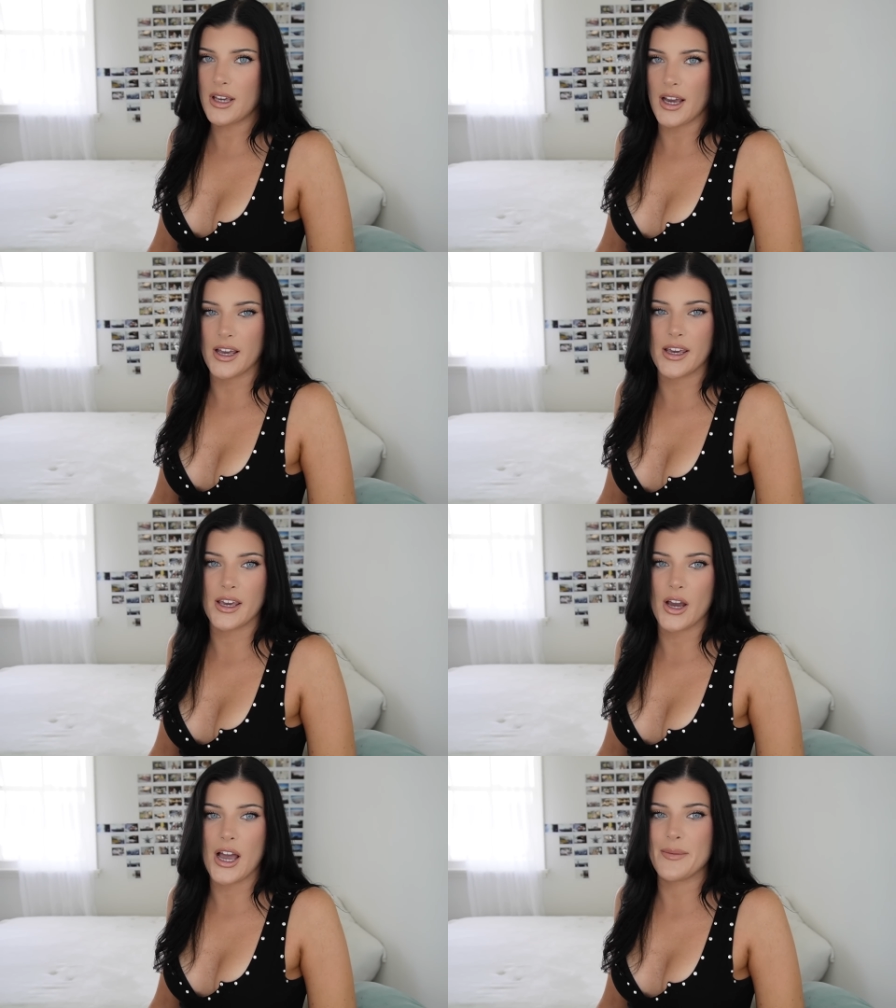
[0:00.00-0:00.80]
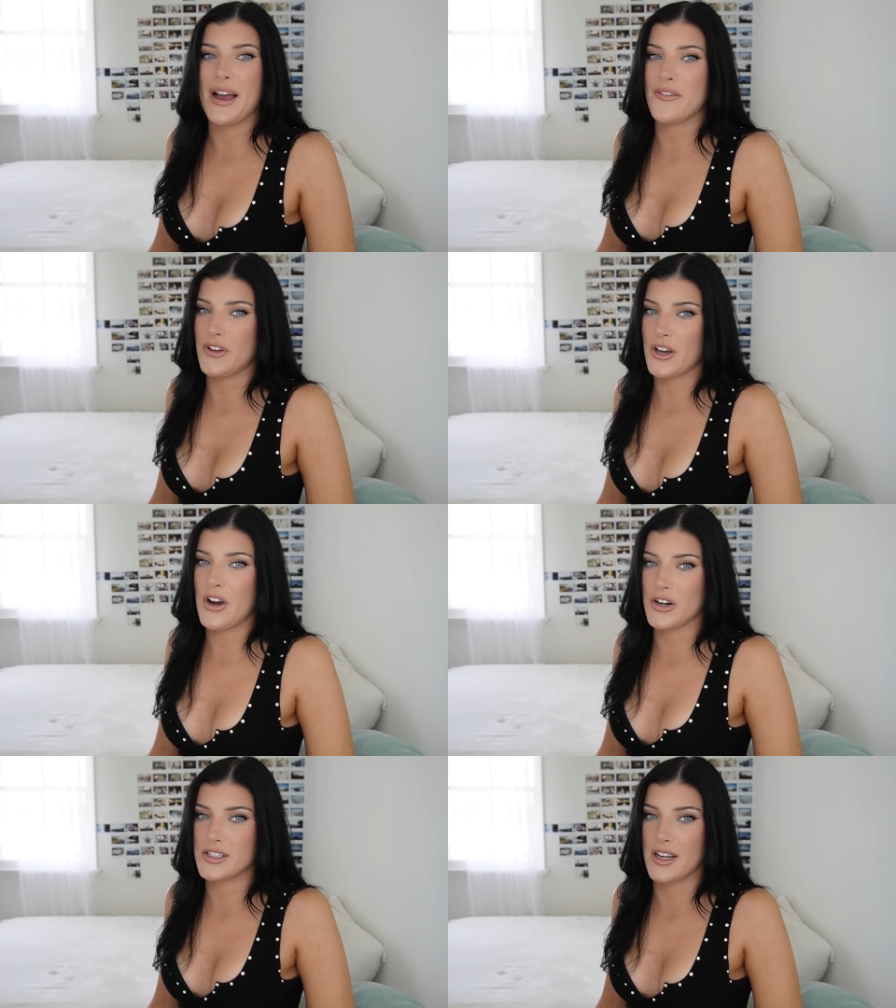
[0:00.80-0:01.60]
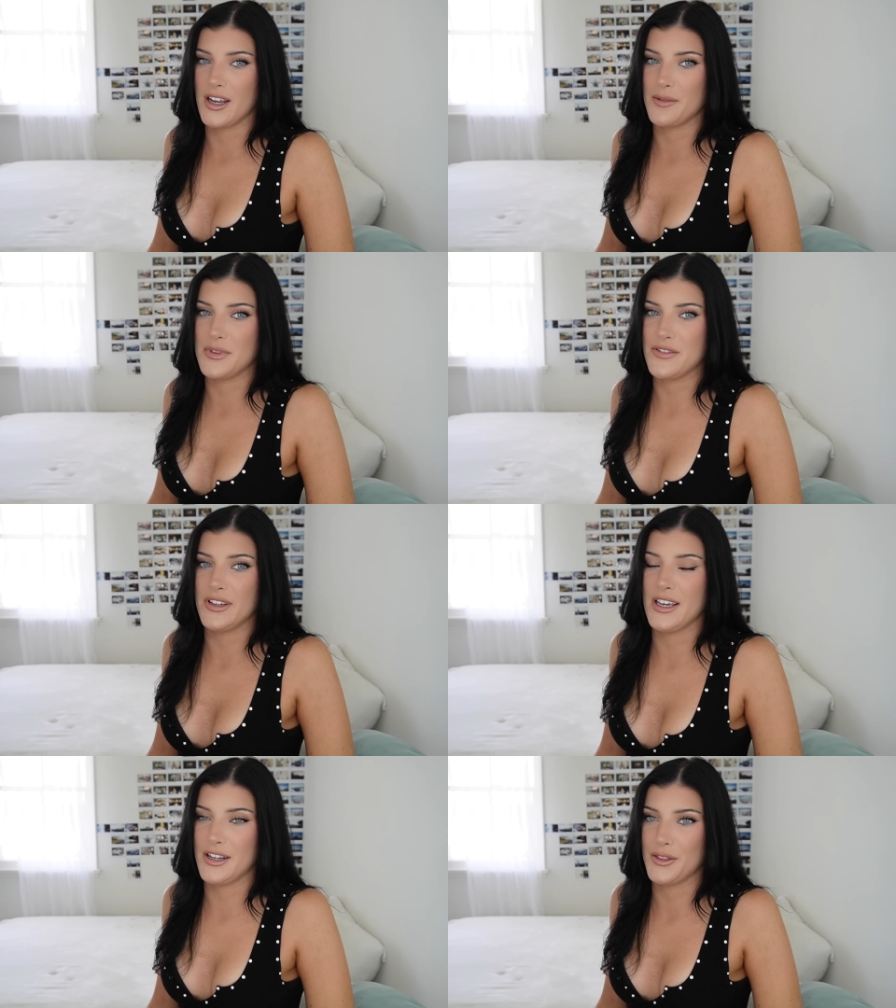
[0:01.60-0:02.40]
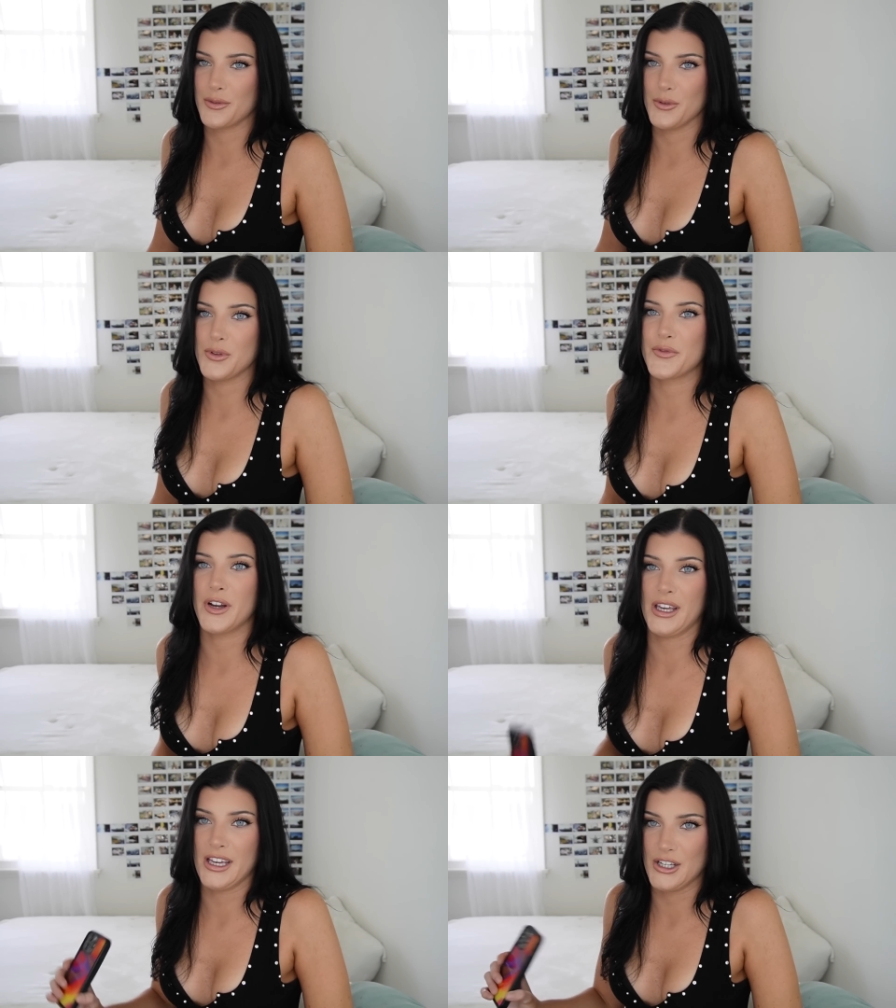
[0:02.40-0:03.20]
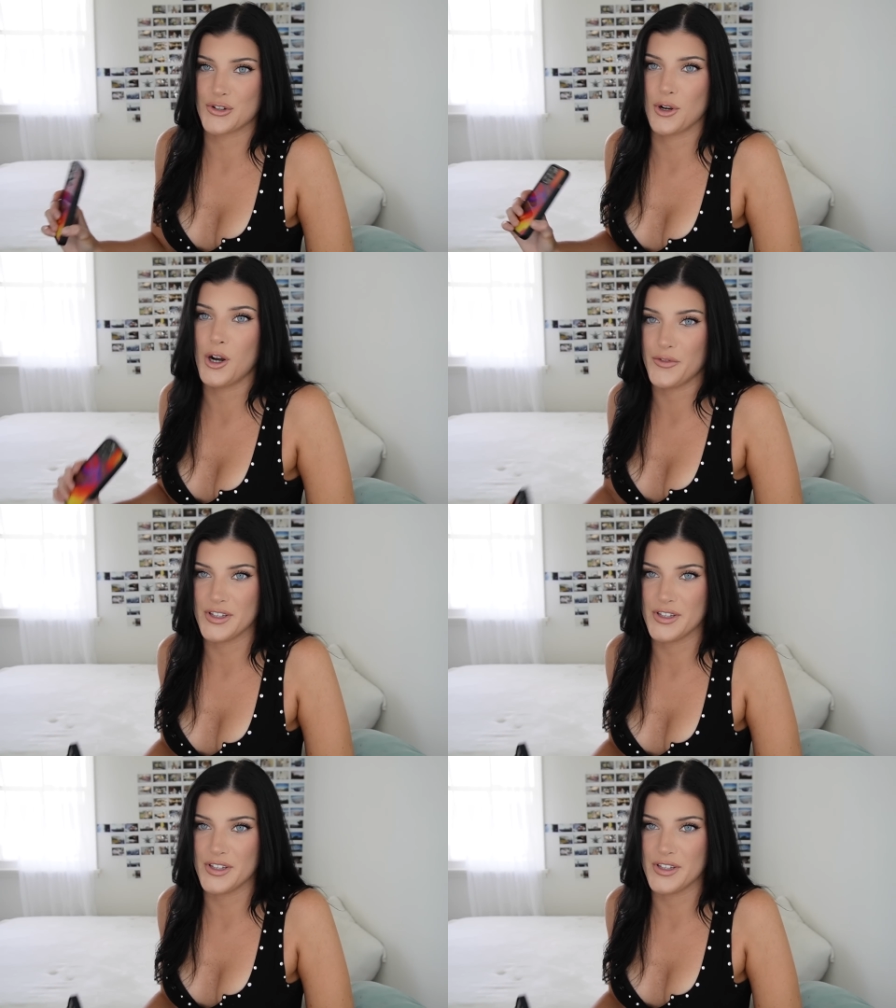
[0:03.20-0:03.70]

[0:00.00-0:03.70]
I am having a hard time even getting through the fucking intro of